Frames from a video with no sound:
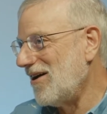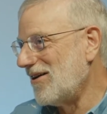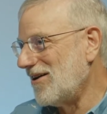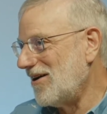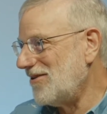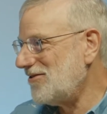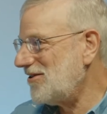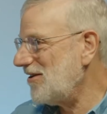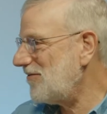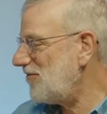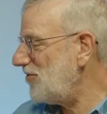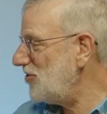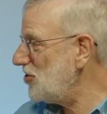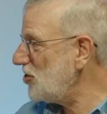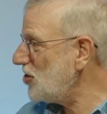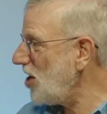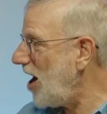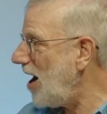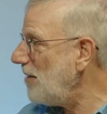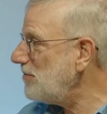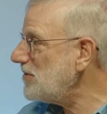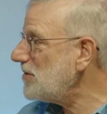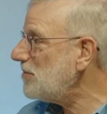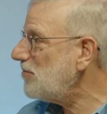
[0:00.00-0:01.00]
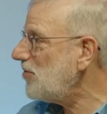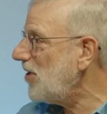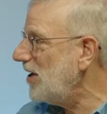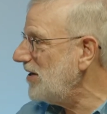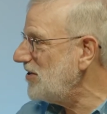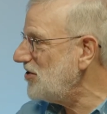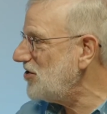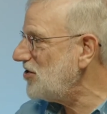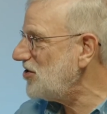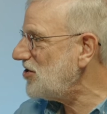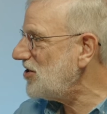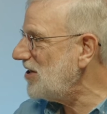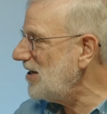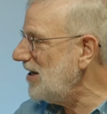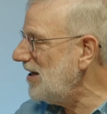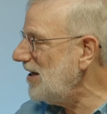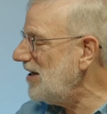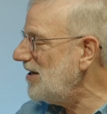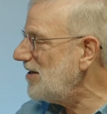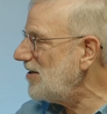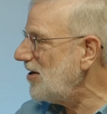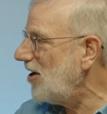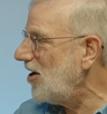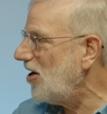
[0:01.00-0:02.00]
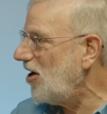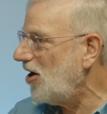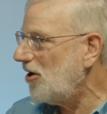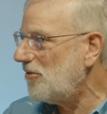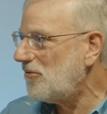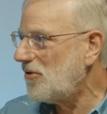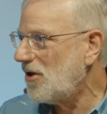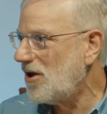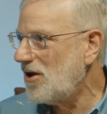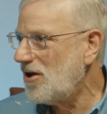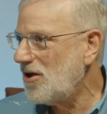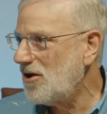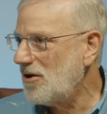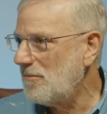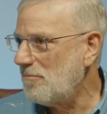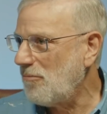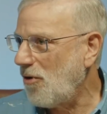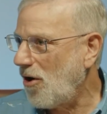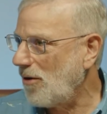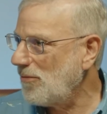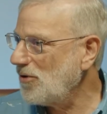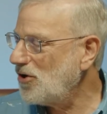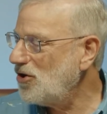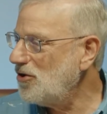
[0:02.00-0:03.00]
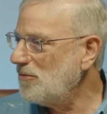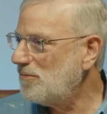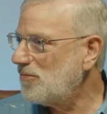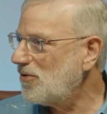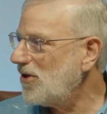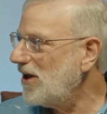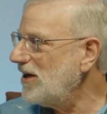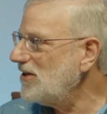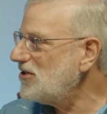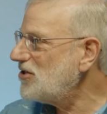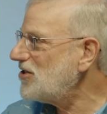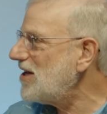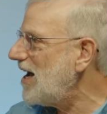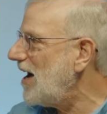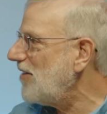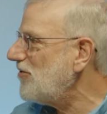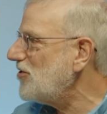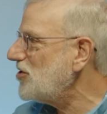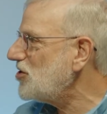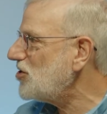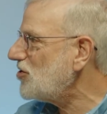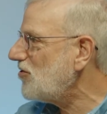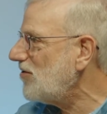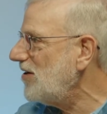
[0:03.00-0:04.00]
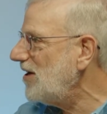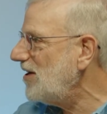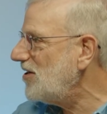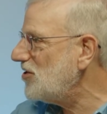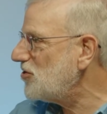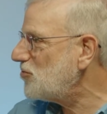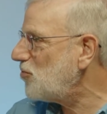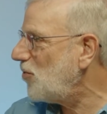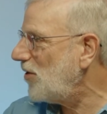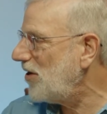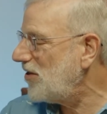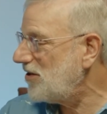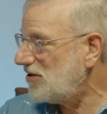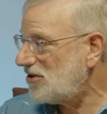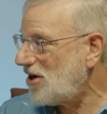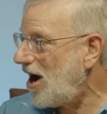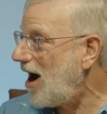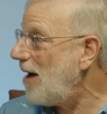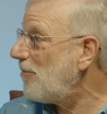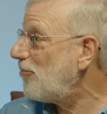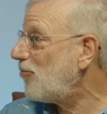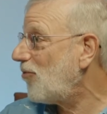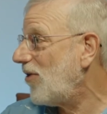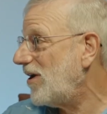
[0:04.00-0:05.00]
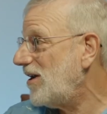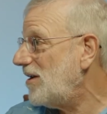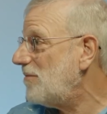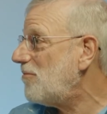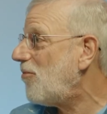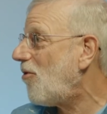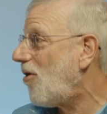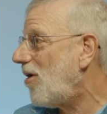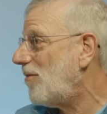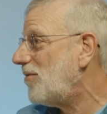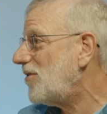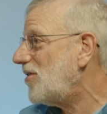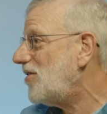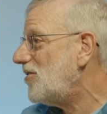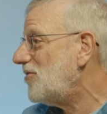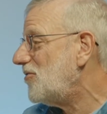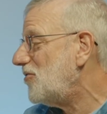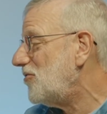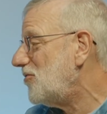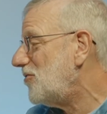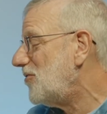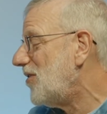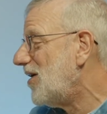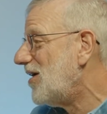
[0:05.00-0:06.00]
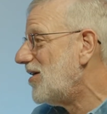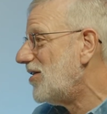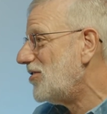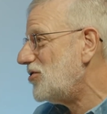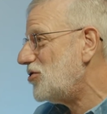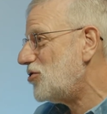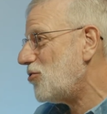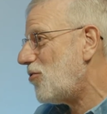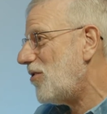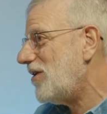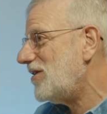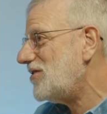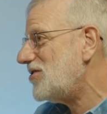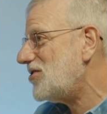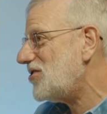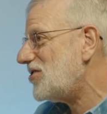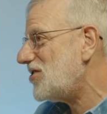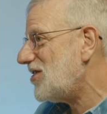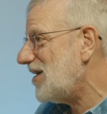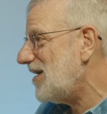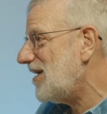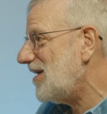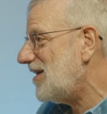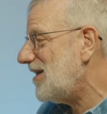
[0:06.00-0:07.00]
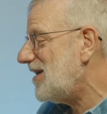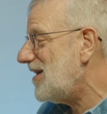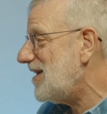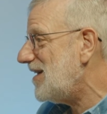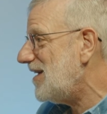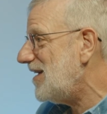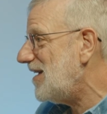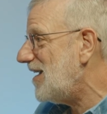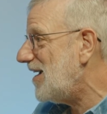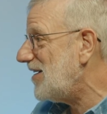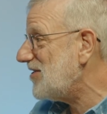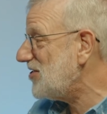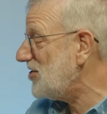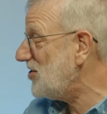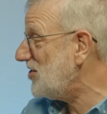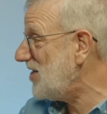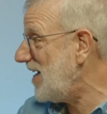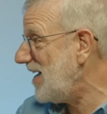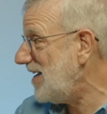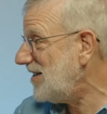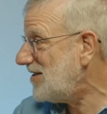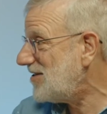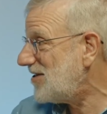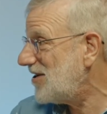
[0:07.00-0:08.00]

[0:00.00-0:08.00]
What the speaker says: Different shops, places to eat. Barbecue place down the street is one of the top-rated barbecue joints in the state,